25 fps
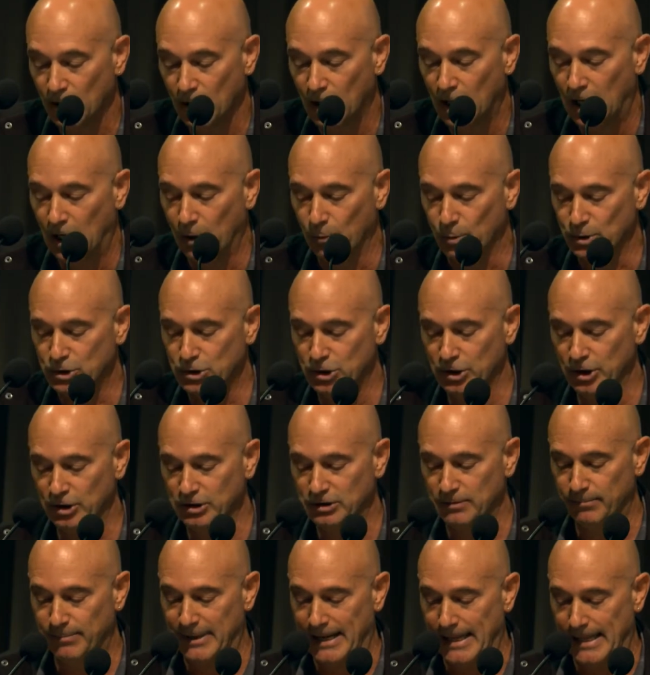I'll return
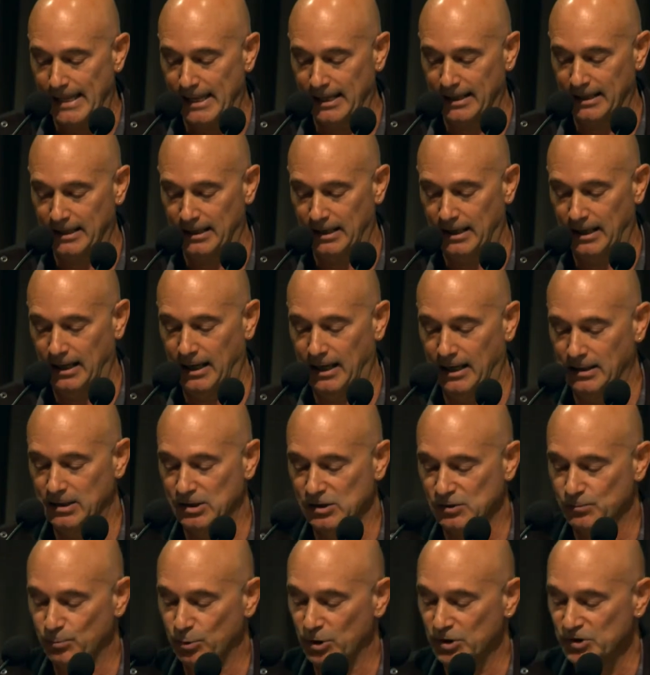to Balung and
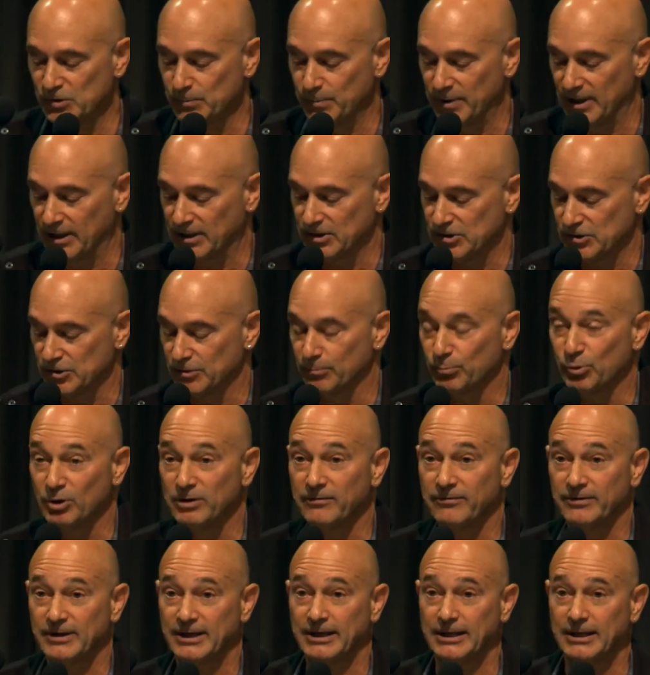his prospects
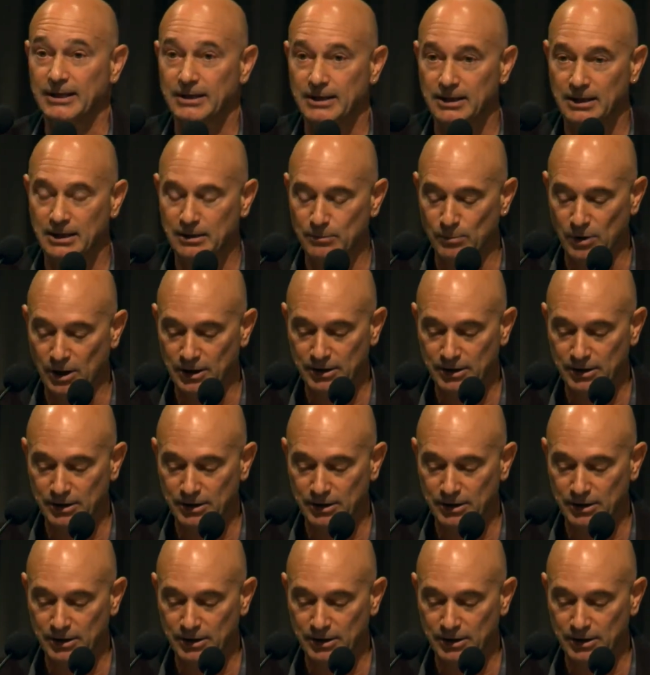briefly in my